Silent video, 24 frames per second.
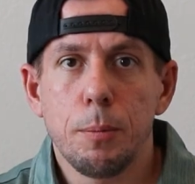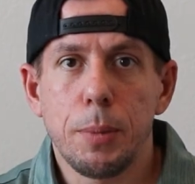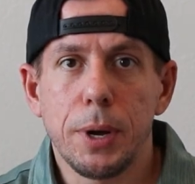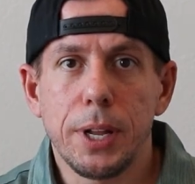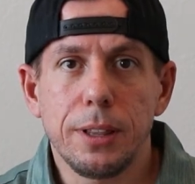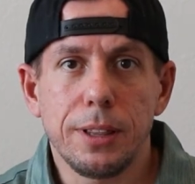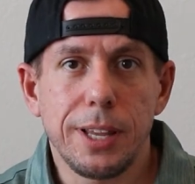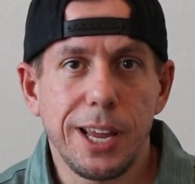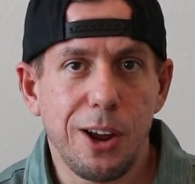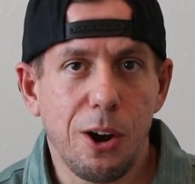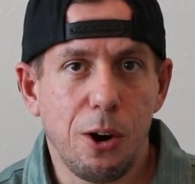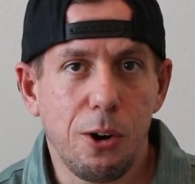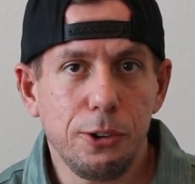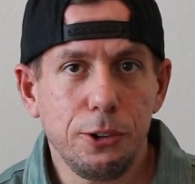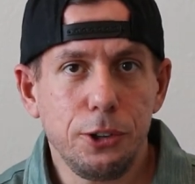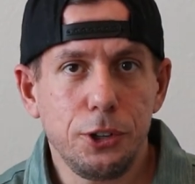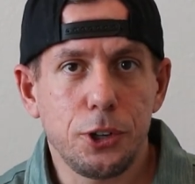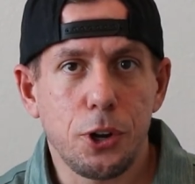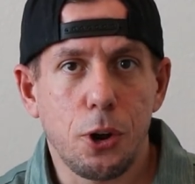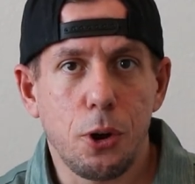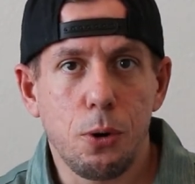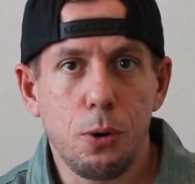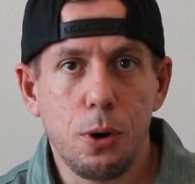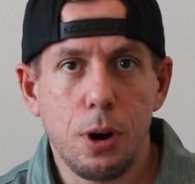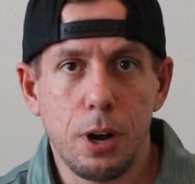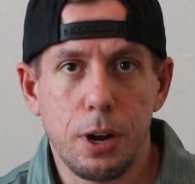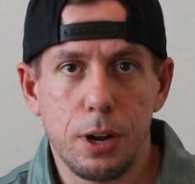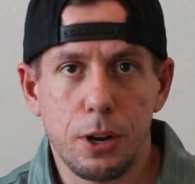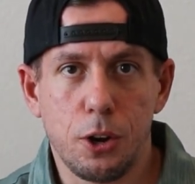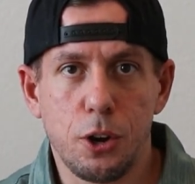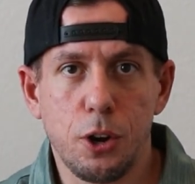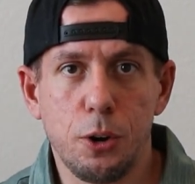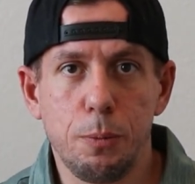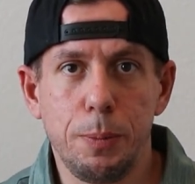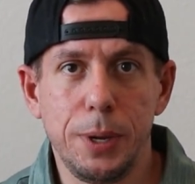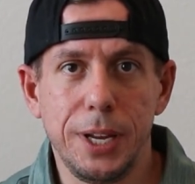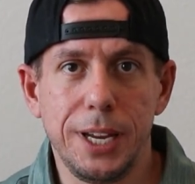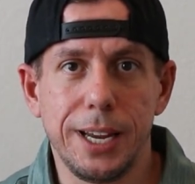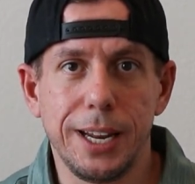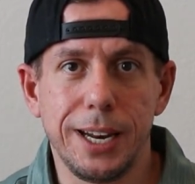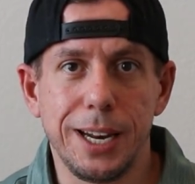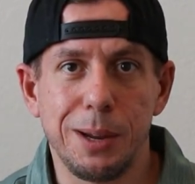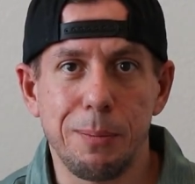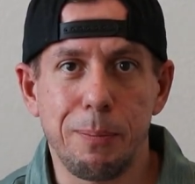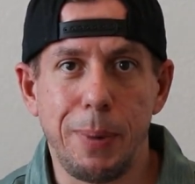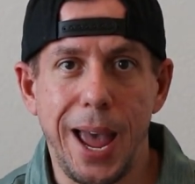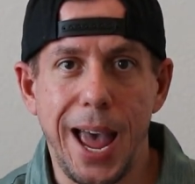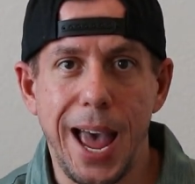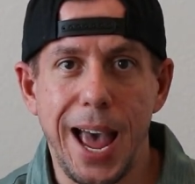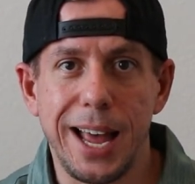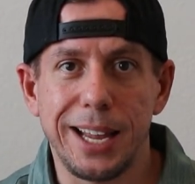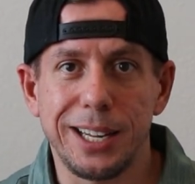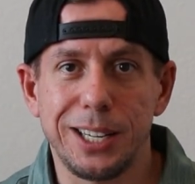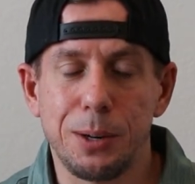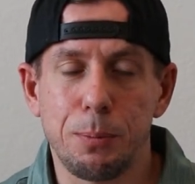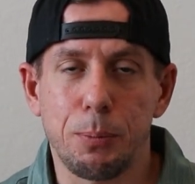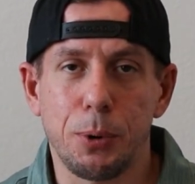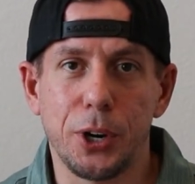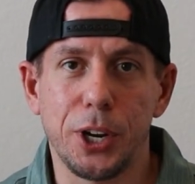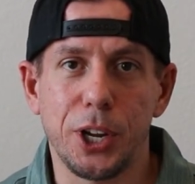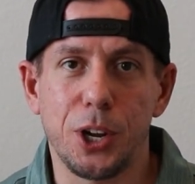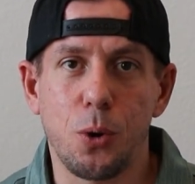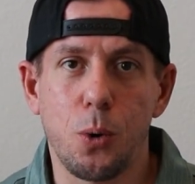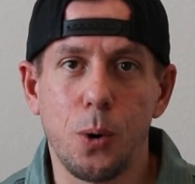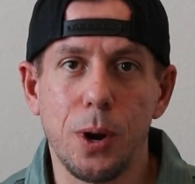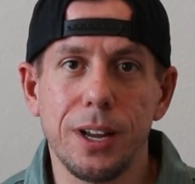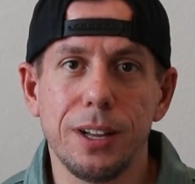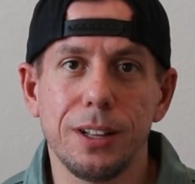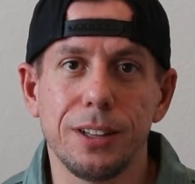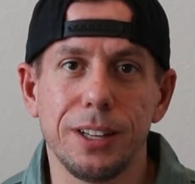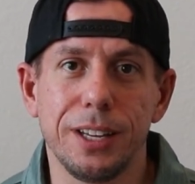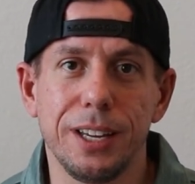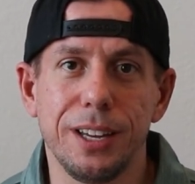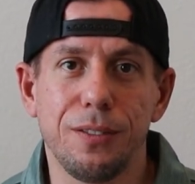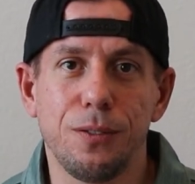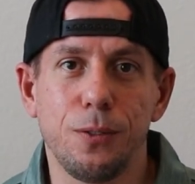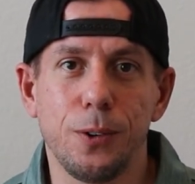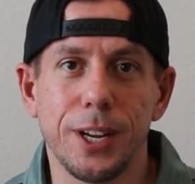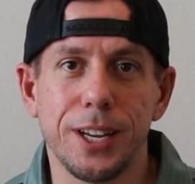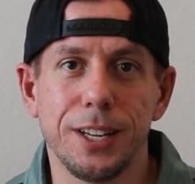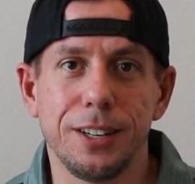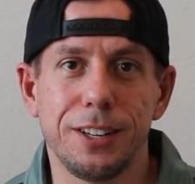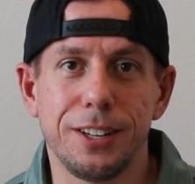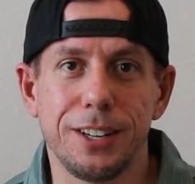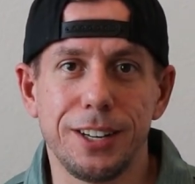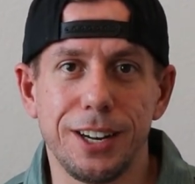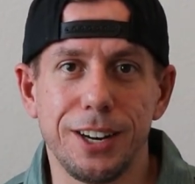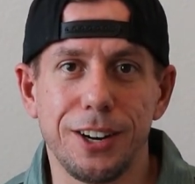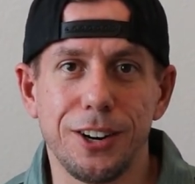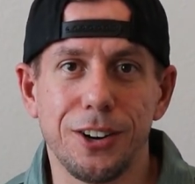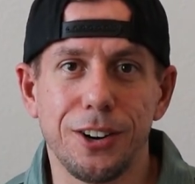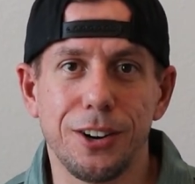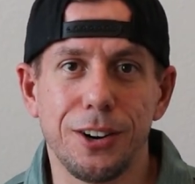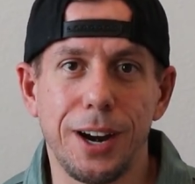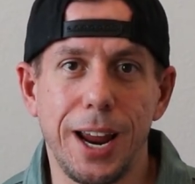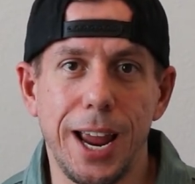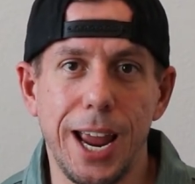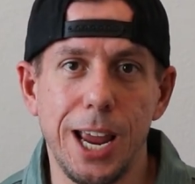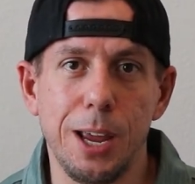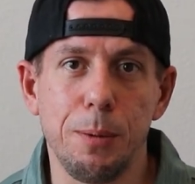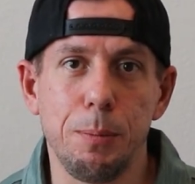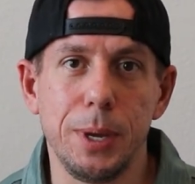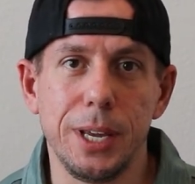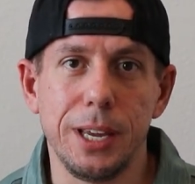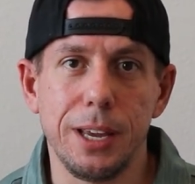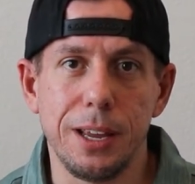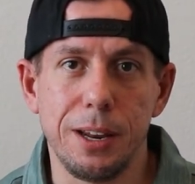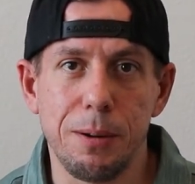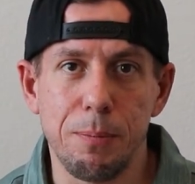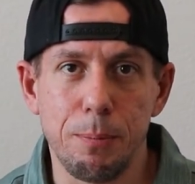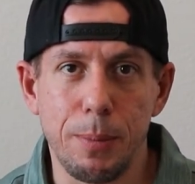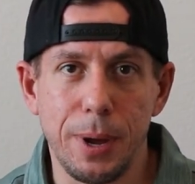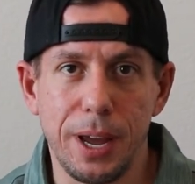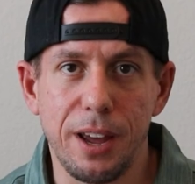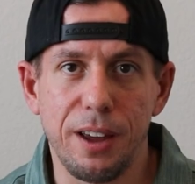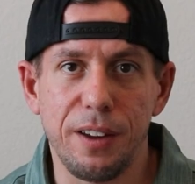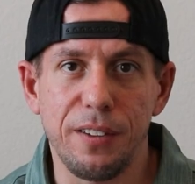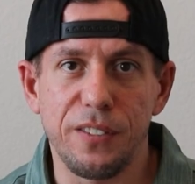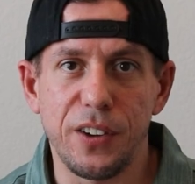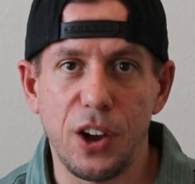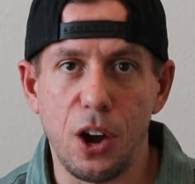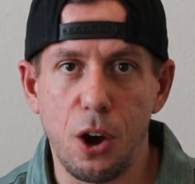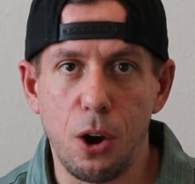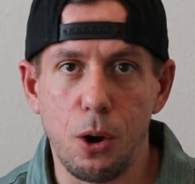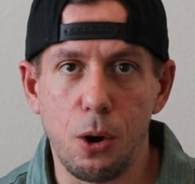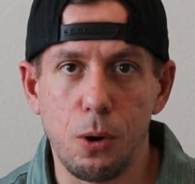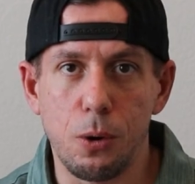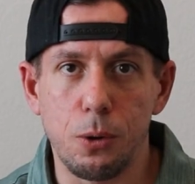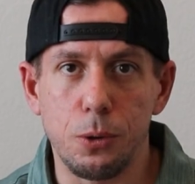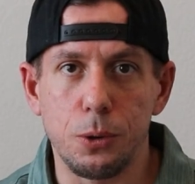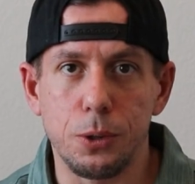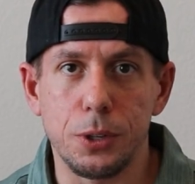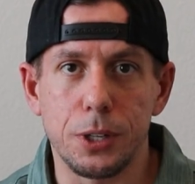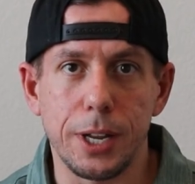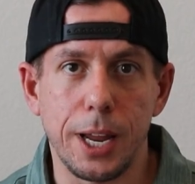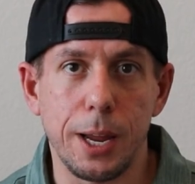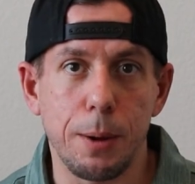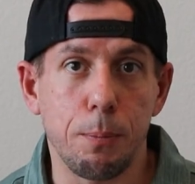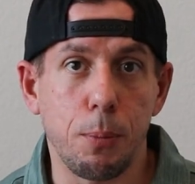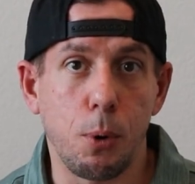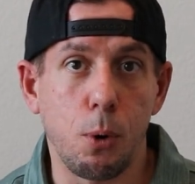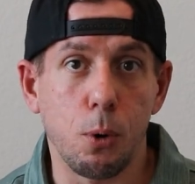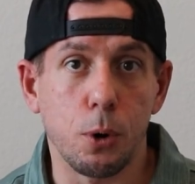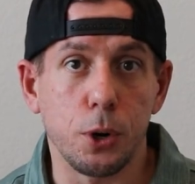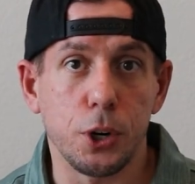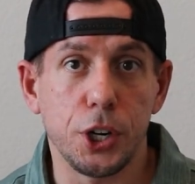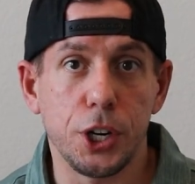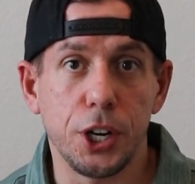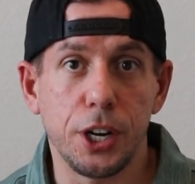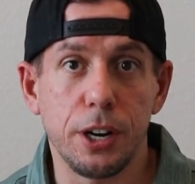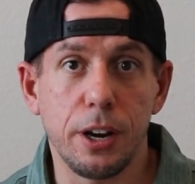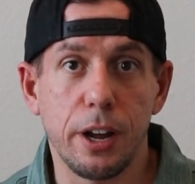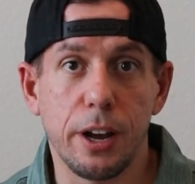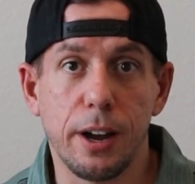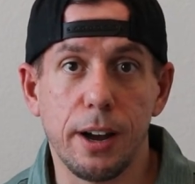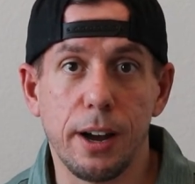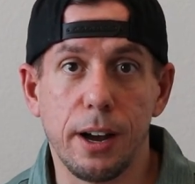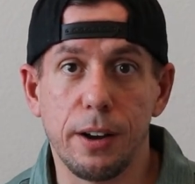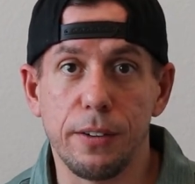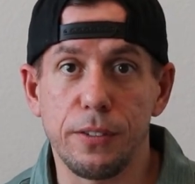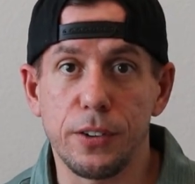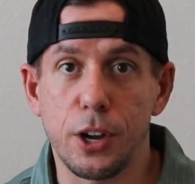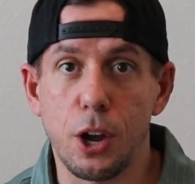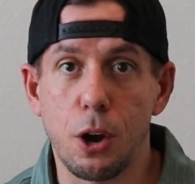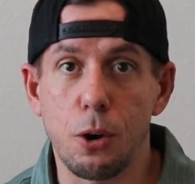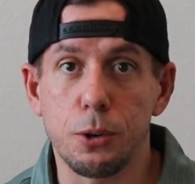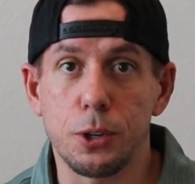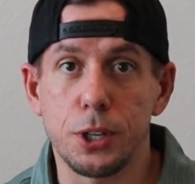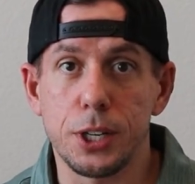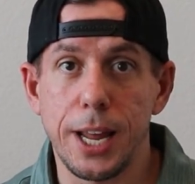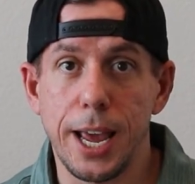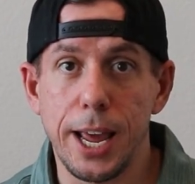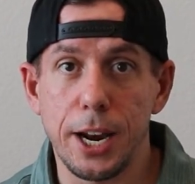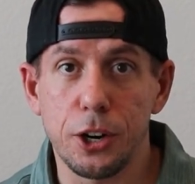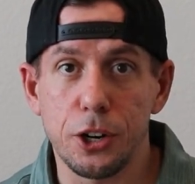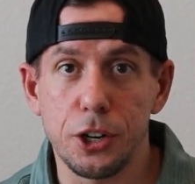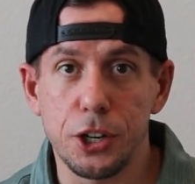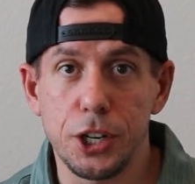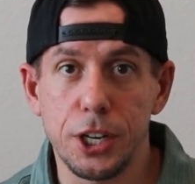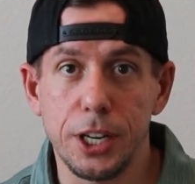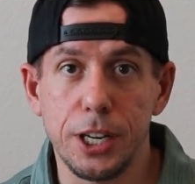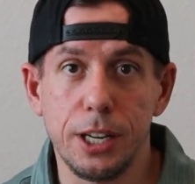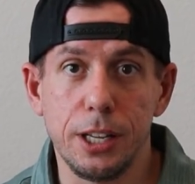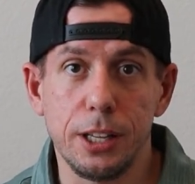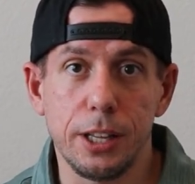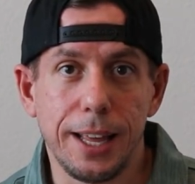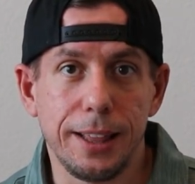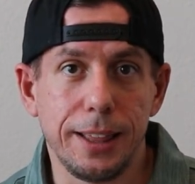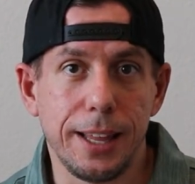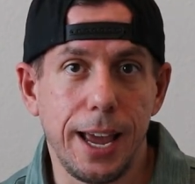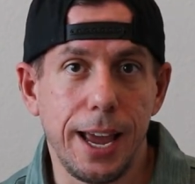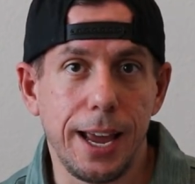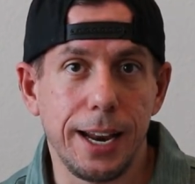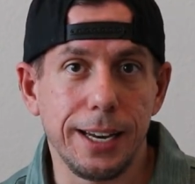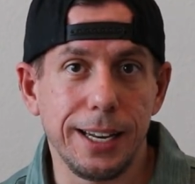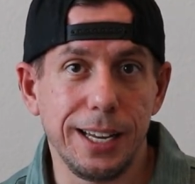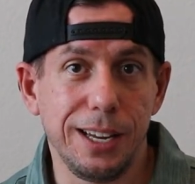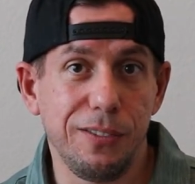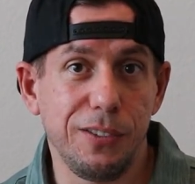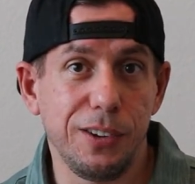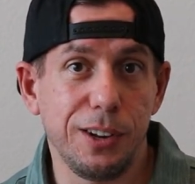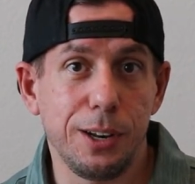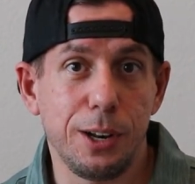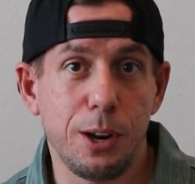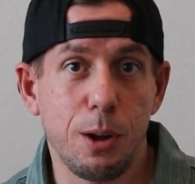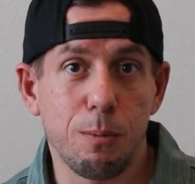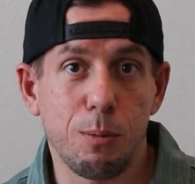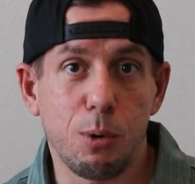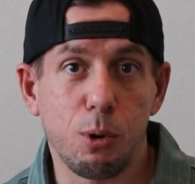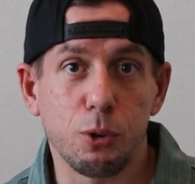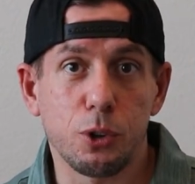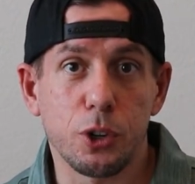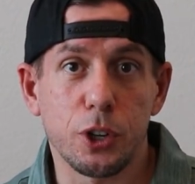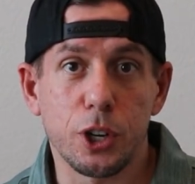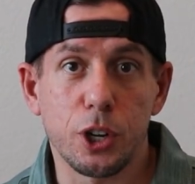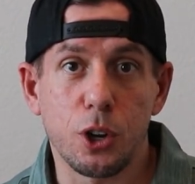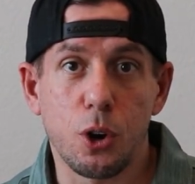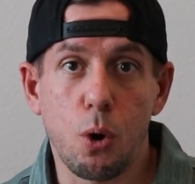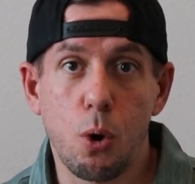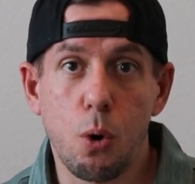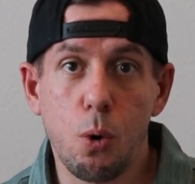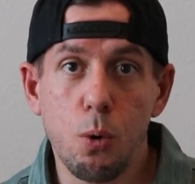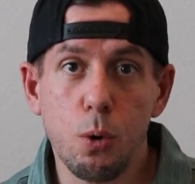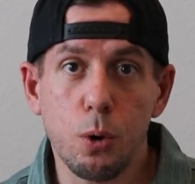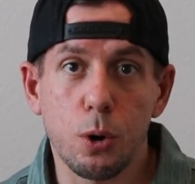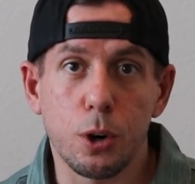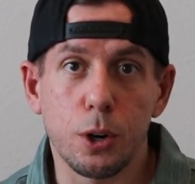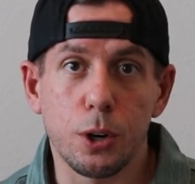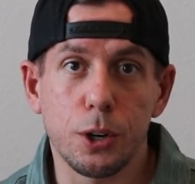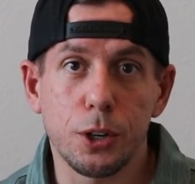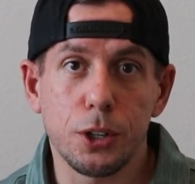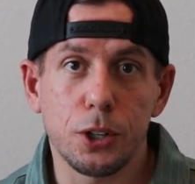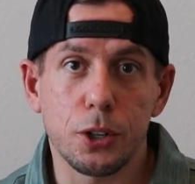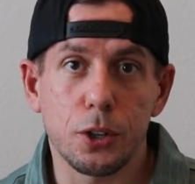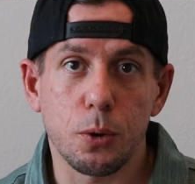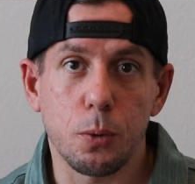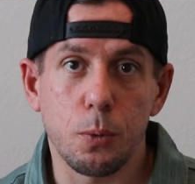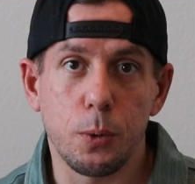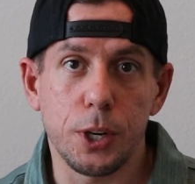But they also could be getting passed pretty quickly if we consider AB InBev owns a portion of Ghost Energy, and then even Molson Coors,